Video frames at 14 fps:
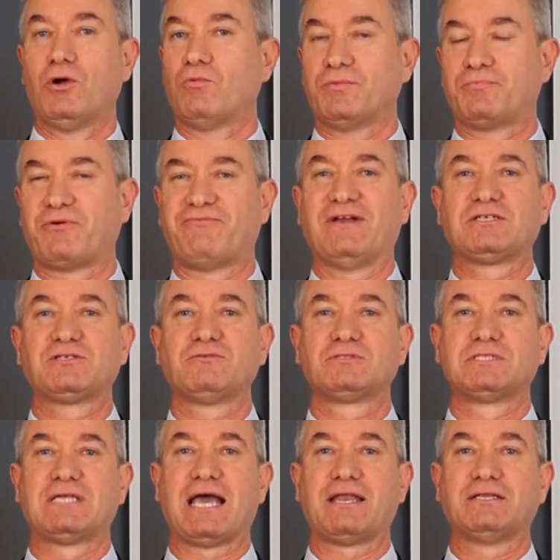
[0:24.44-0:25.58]
With professional
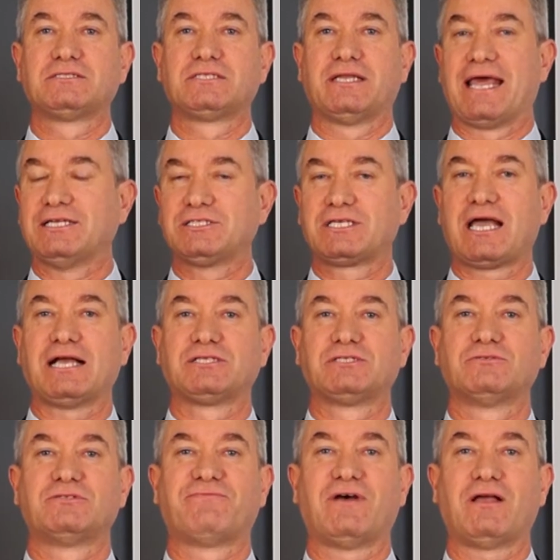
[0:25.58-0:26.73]
standards and
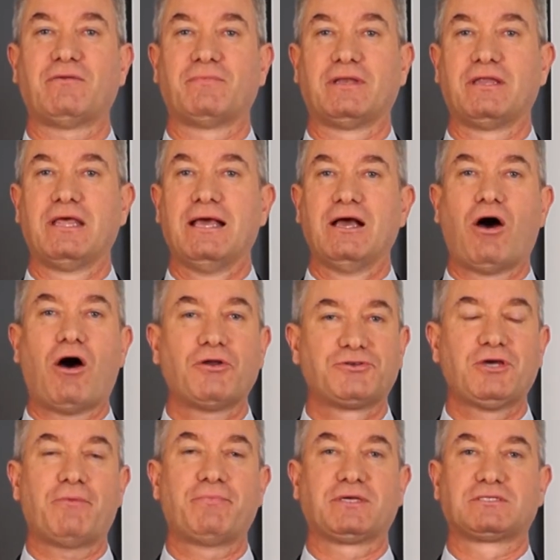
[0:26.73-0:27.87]
education development hot
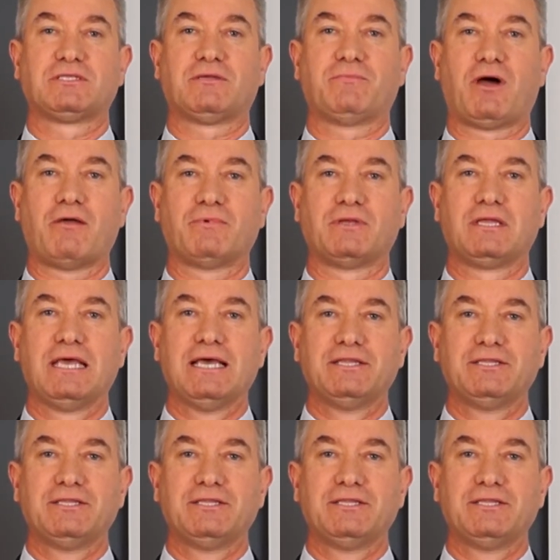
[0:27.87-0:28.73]
topics at the moment,